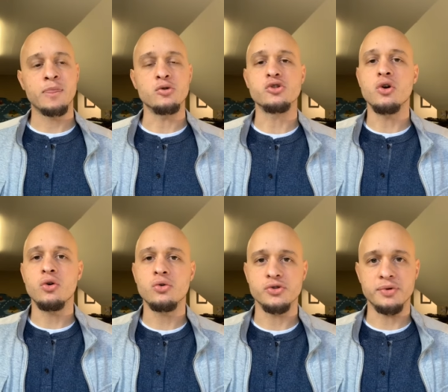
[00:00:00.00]
those
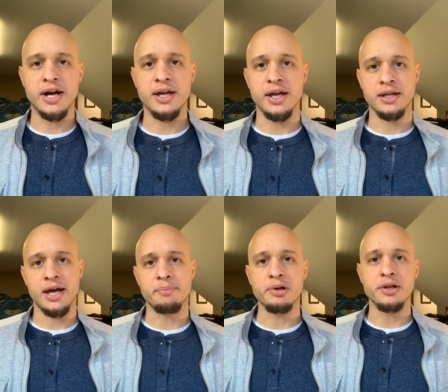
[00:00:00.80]
goals, right? And
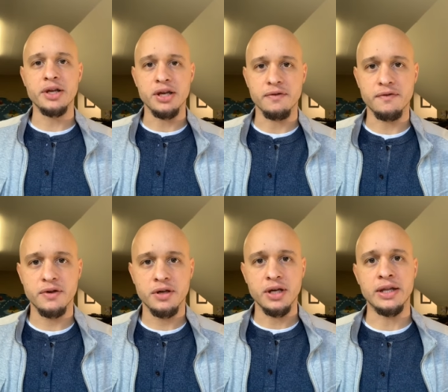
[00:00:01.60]
that belief,
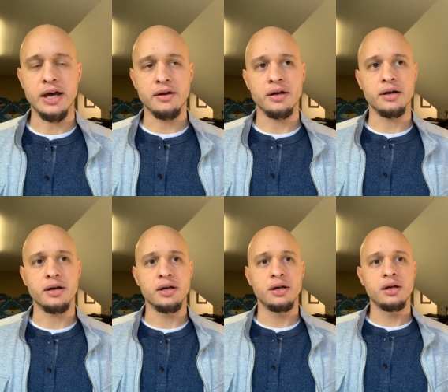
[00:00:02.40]
and
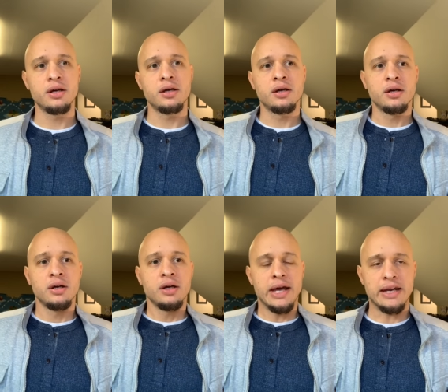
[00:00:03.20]

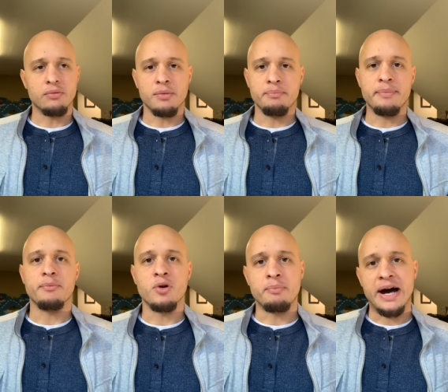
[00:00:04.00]
it
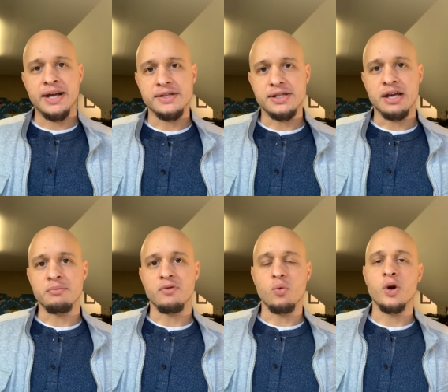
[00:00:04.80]
reminds
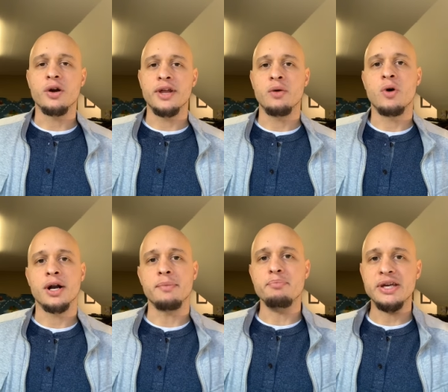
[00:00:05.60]
them of where they
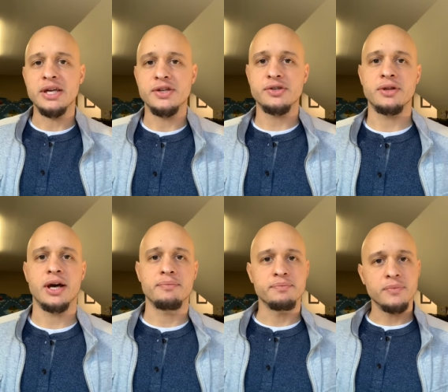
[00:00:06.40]
want to be, so
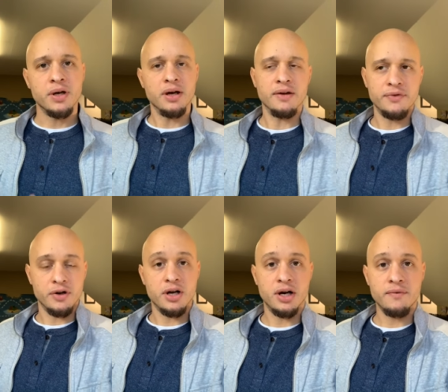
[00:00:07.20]
that if they're
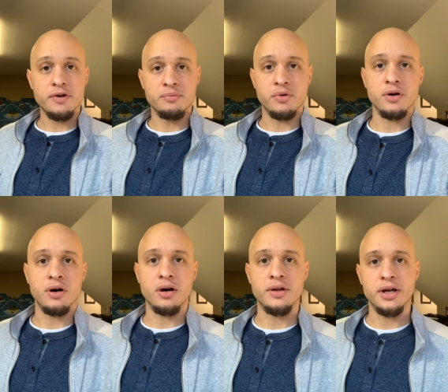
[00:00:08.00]
comfortable at
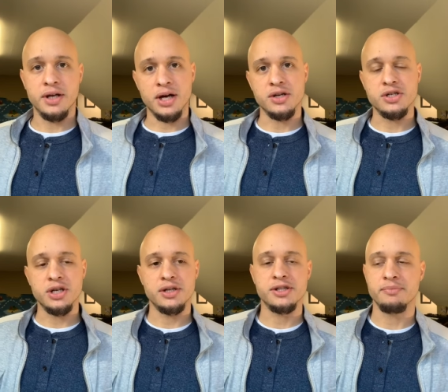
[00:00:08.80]
all, that it kind of
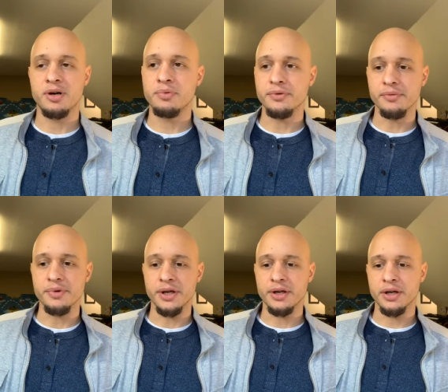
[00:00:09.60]
shakes them up a little
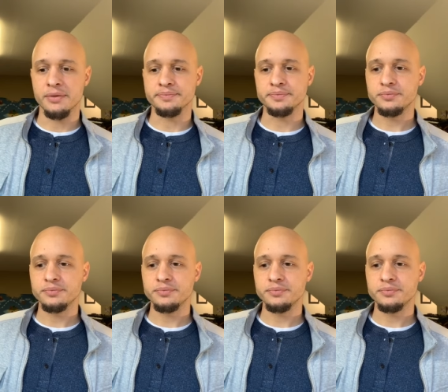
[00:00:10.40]
bit. And